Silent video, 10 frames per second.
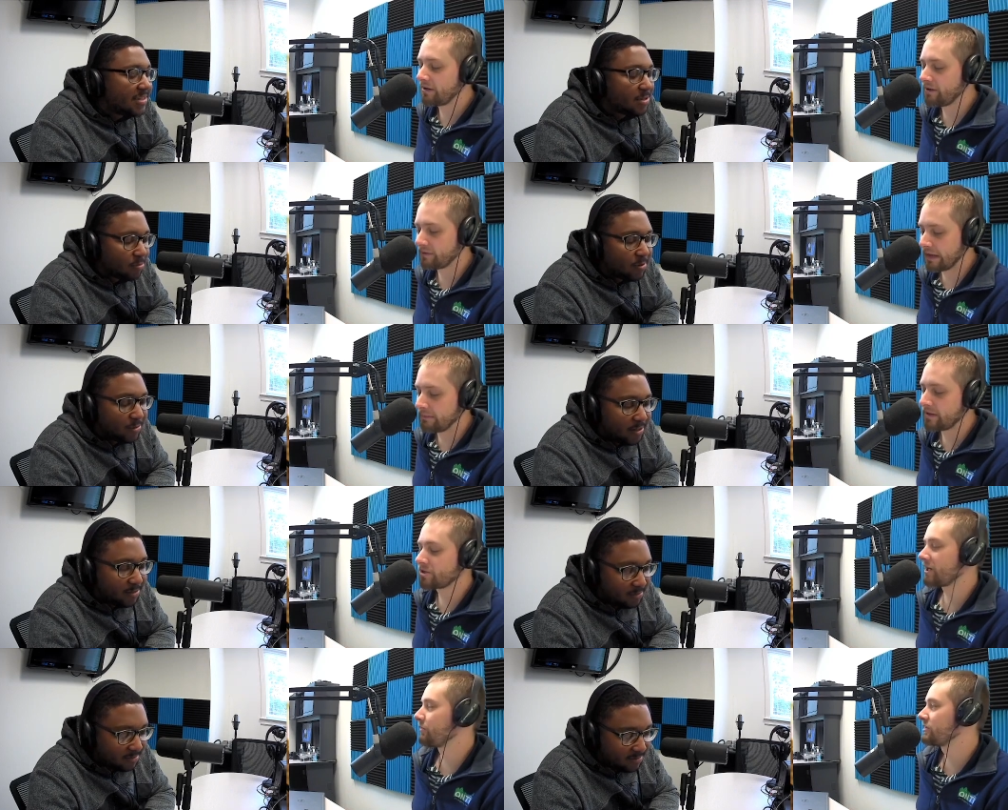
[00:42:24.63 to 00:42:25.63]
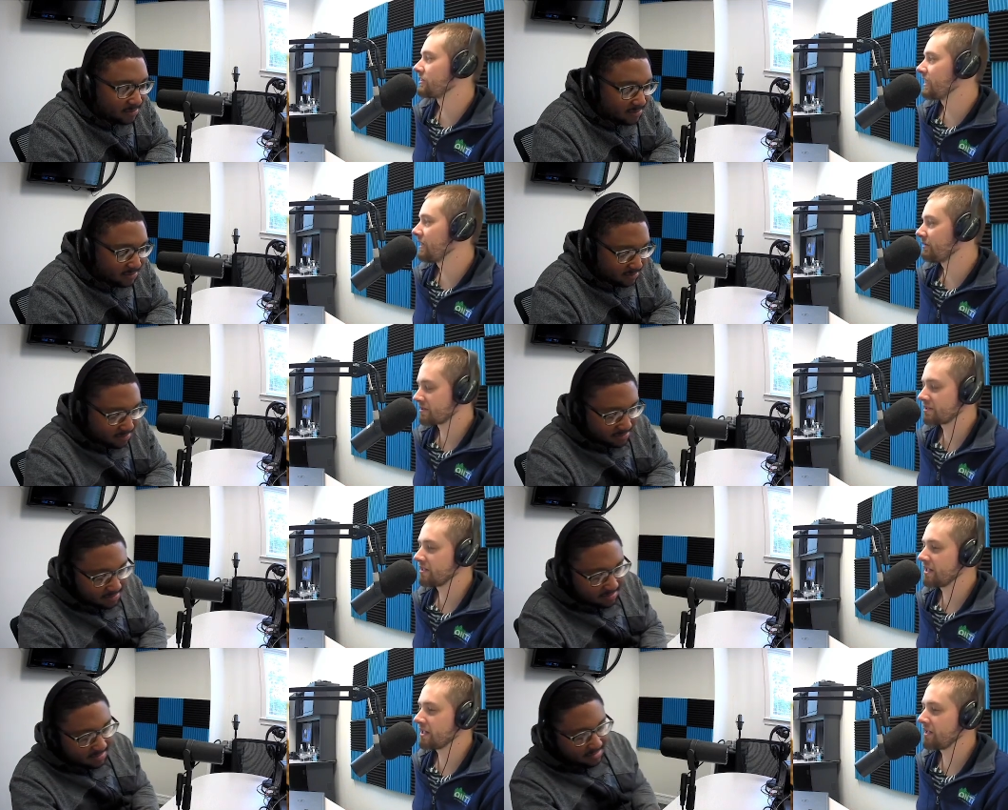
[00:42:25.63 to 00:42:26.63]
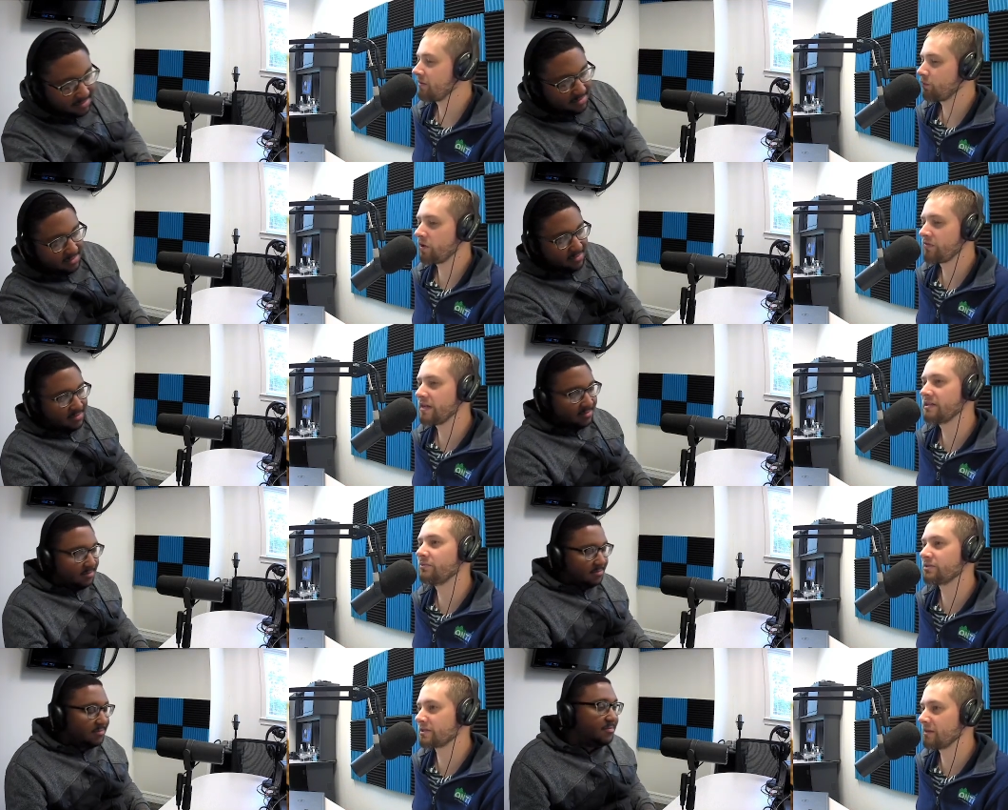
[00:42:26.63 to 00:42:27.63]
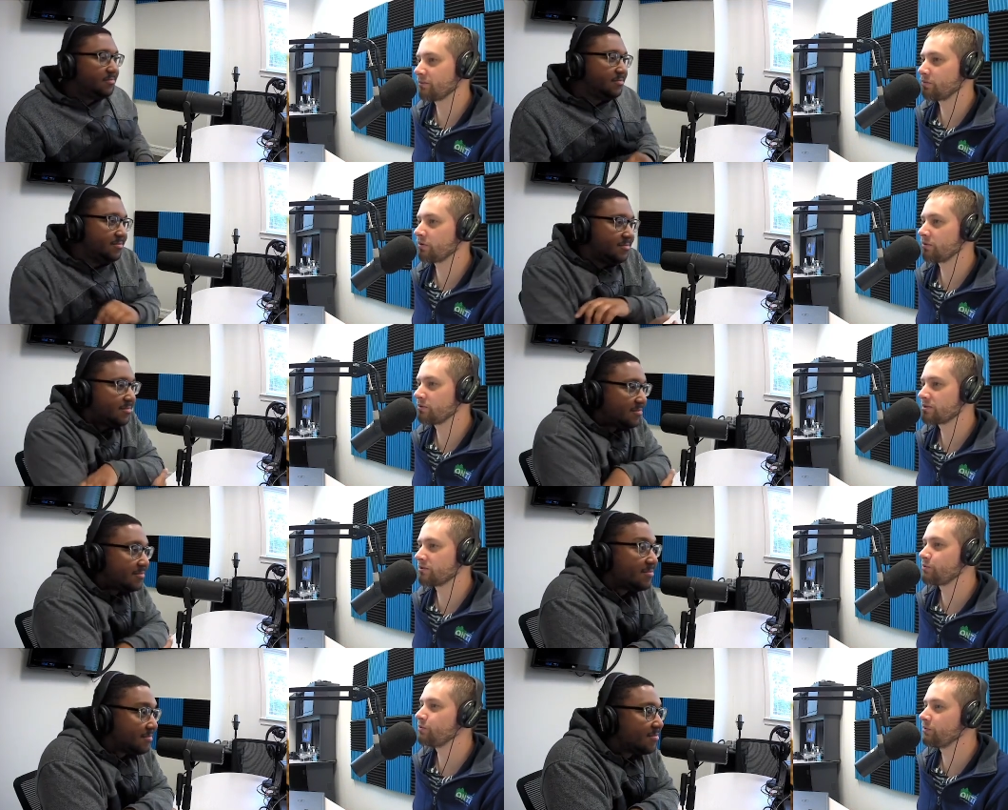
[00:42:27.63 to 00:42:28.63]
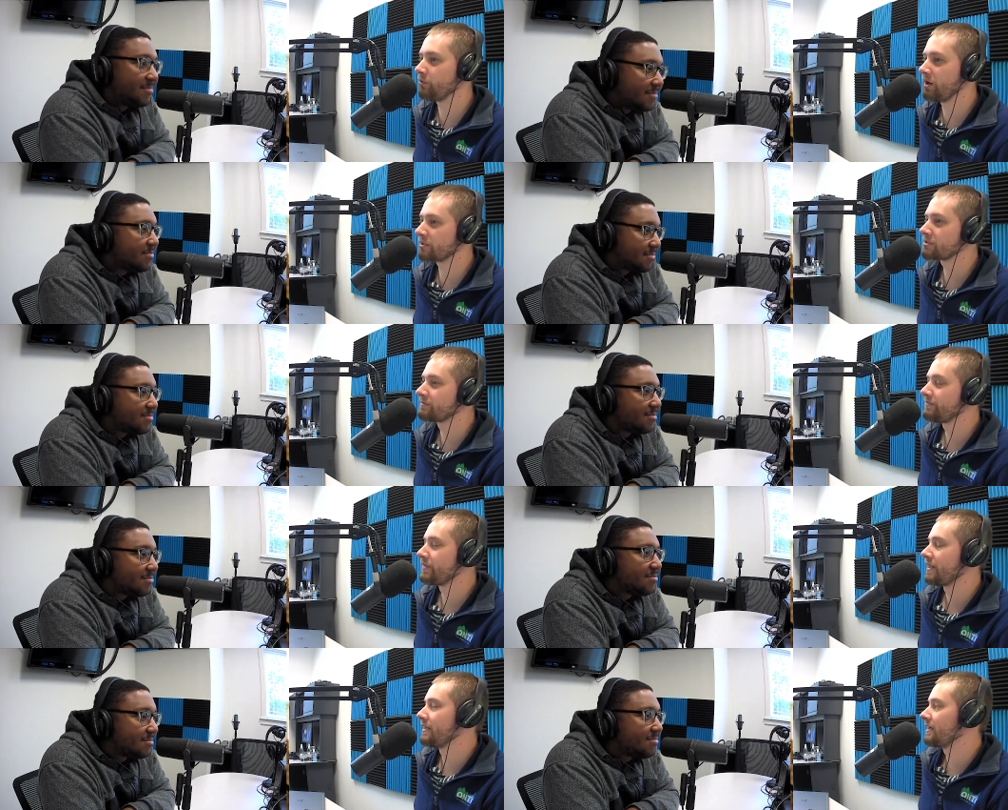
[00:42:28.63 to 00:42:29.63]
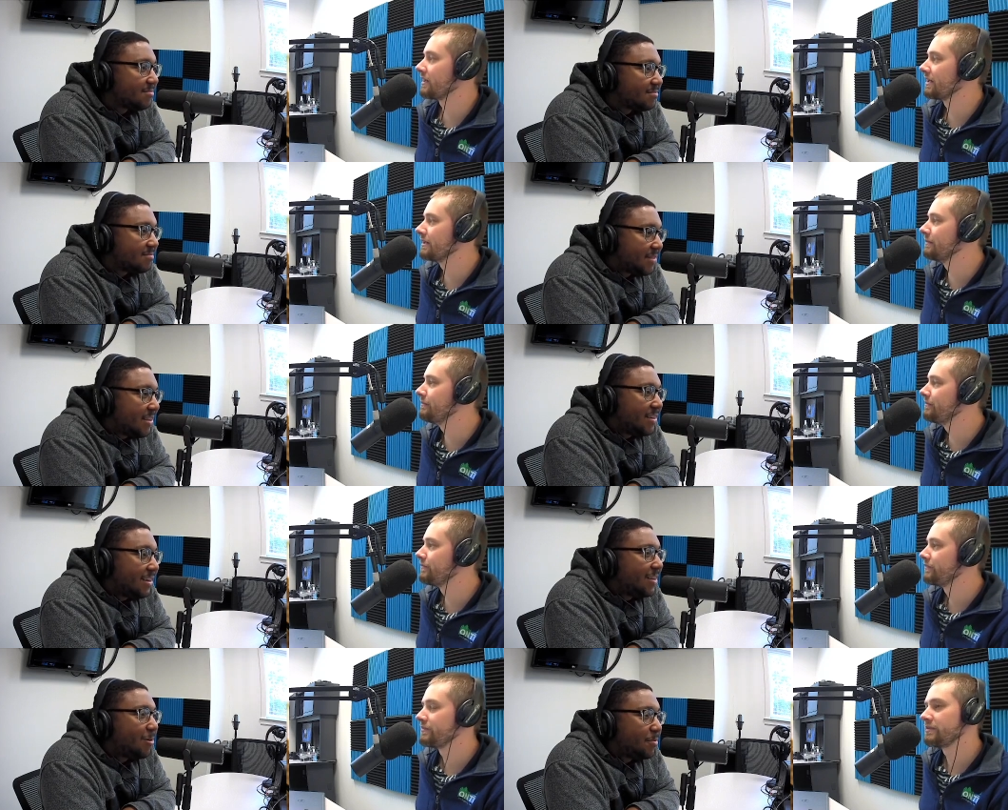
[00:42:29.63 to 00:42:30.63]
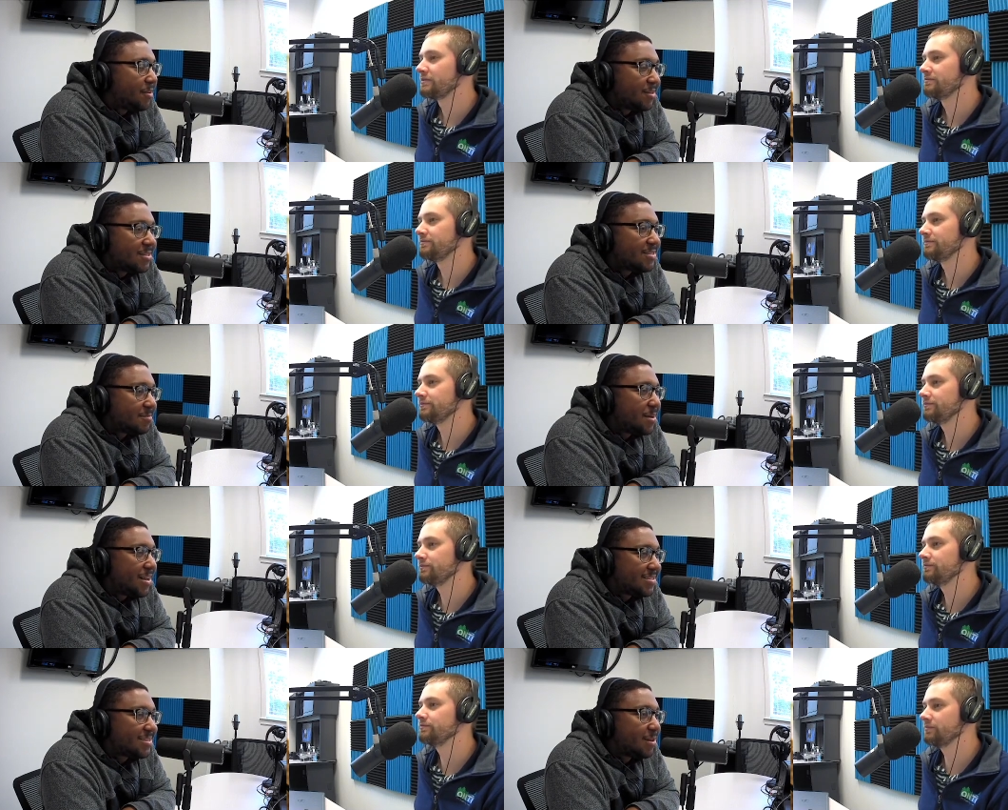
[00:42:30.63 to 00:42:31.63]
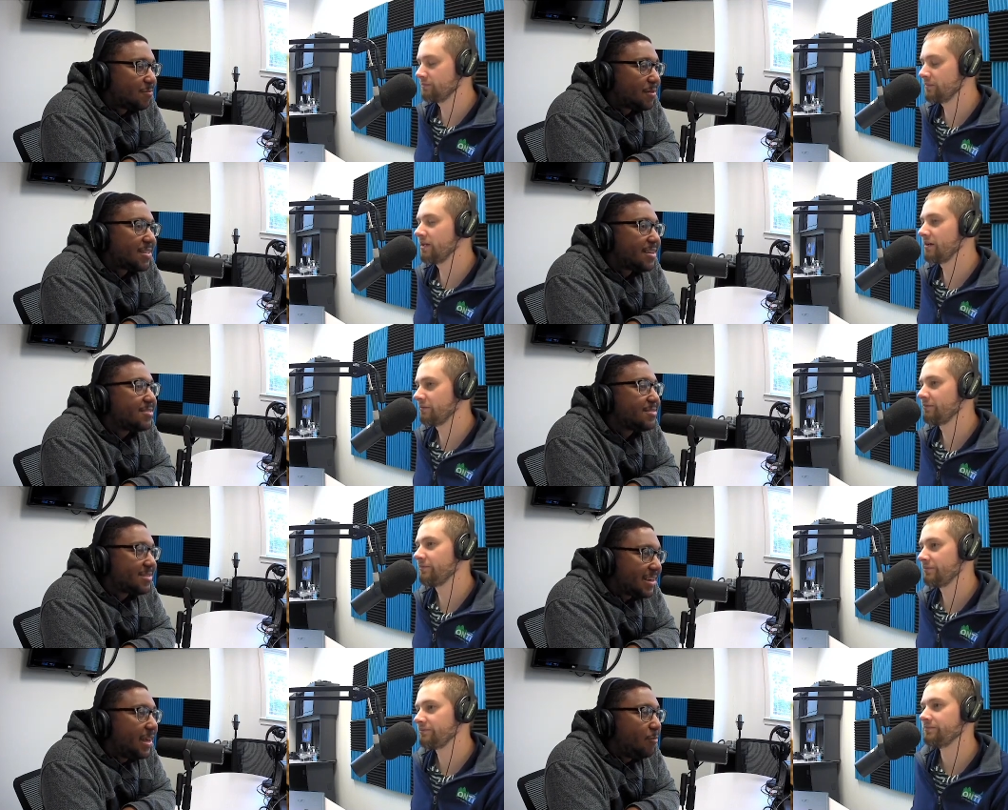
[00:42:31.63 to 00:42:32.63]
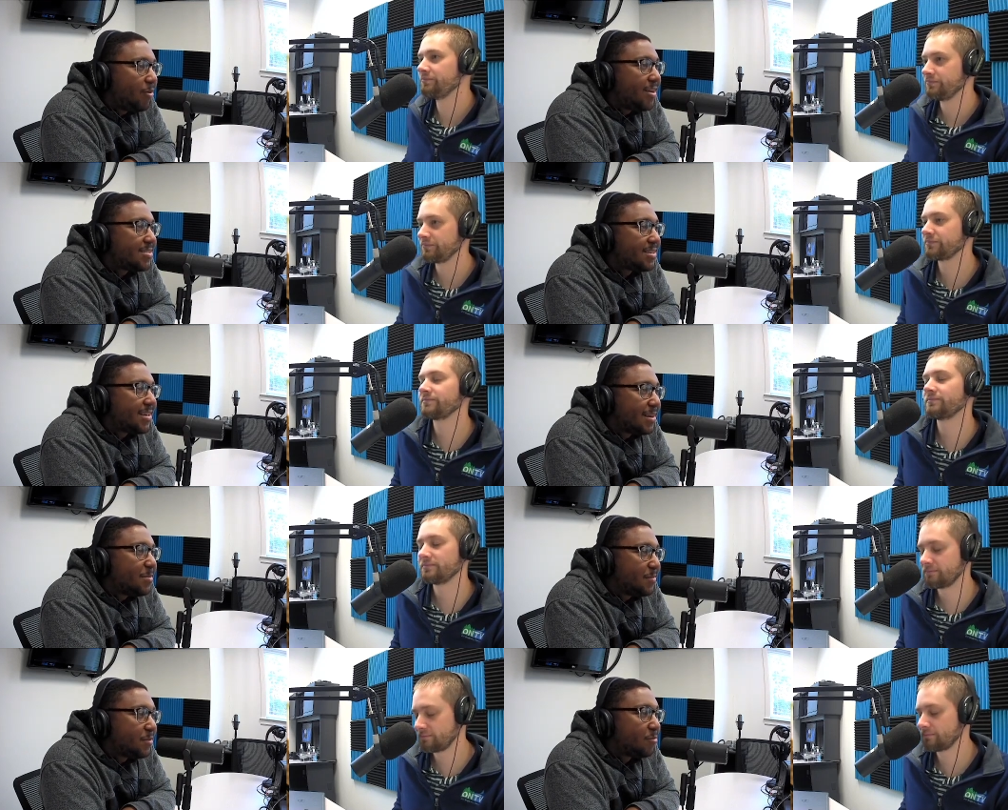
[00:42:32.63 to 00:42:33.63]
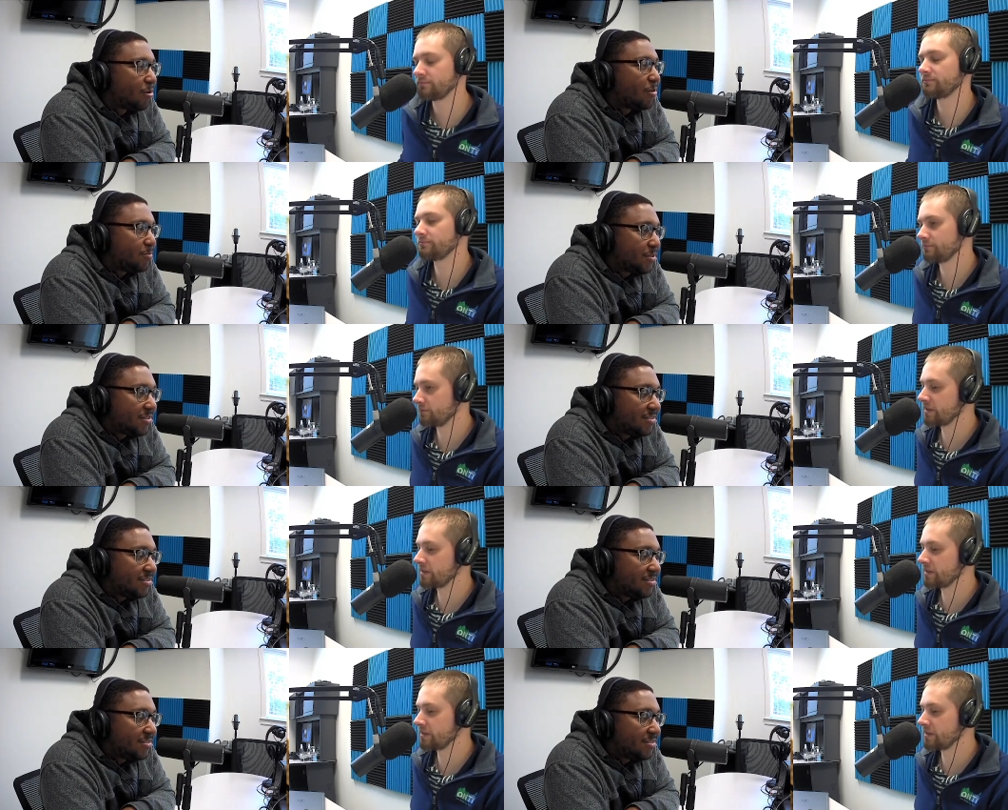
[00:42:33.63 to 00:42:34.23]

Speaker 1: I, I mentioned I went to the game on Sunday, and what they did with Sam LaPorta was so cool to watch. Um, he can
Speaker 2: get open on his by himself, but yeah. they scheme ways to get him even more open.